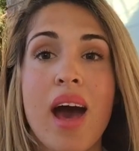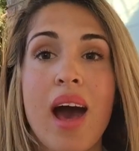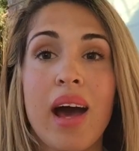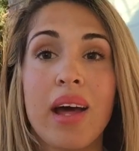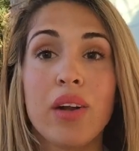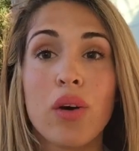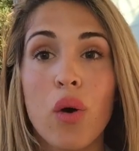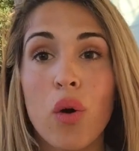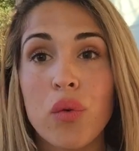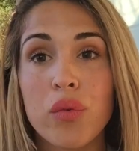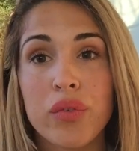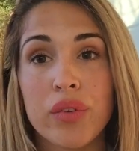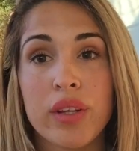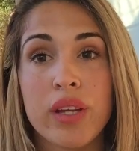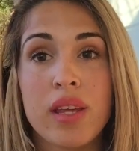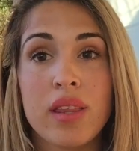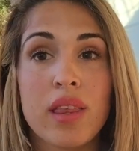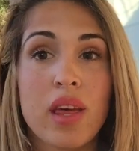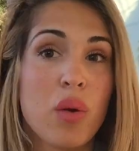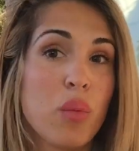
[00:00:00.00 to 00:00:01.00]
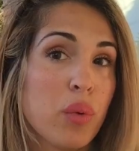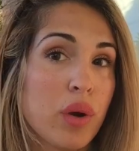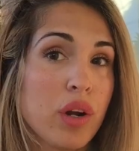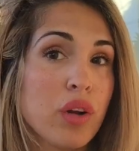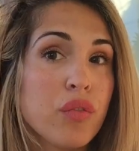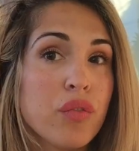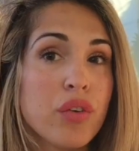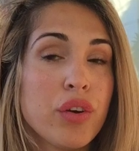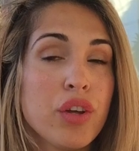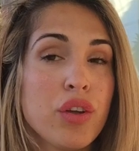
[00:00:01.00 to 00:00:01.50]
and hopefully they
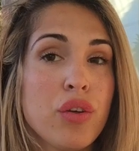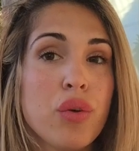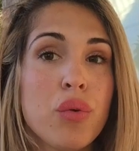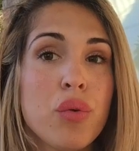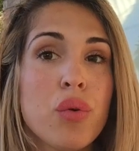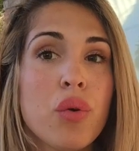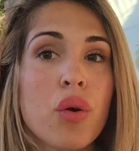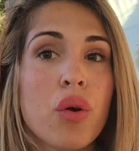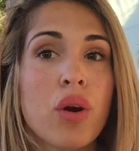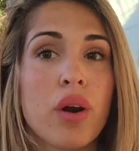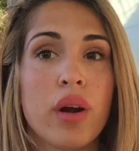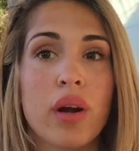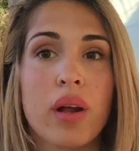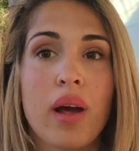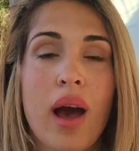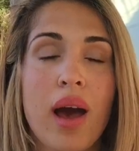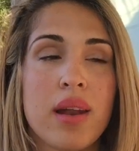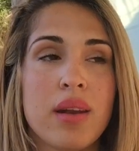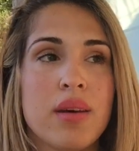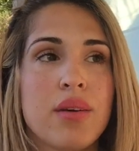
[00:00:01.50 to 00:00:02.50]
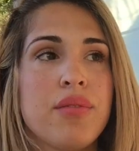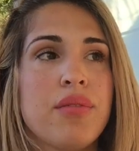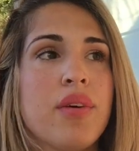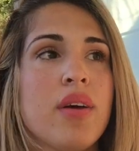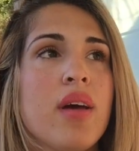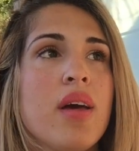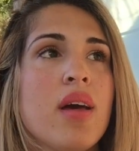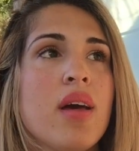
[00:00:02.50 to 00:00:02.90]
work for you or kind of,